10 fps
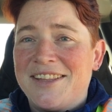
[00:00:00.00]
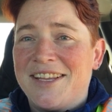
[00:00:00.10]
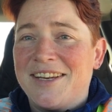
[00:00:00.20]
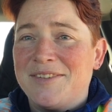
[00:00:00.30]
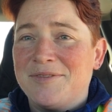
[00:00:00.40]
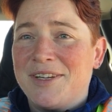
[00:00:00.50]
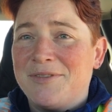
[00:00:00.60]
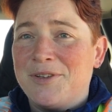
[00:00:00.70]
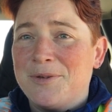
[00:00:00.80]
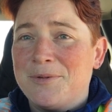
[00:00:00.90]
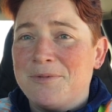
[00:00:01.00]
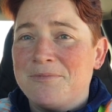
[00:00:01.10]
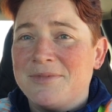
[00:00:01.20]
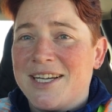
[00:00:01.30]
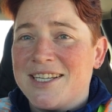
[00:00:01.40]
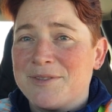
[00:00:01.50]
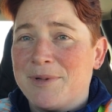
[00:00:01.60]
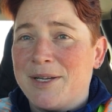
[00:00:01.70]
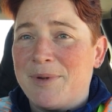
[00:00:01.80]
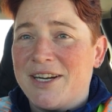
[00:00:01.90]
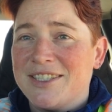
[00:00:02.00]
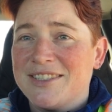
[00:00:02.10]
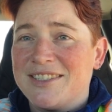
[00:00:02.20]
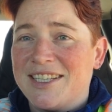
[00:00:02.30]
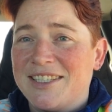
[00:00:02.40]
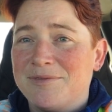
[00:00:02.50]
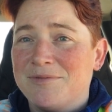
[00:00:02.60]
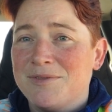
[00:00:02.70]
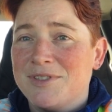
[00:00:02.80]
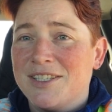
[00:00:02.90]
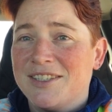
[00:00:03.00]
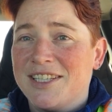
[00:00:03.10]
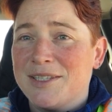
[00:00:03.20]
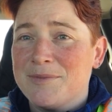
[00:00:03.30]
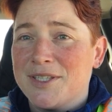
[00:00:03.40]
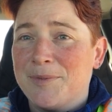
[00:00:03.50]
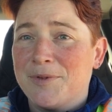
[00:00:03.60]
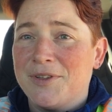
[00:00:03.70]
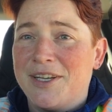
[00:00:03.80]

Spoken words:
Then if you ask my parents, I didn't let them sleep through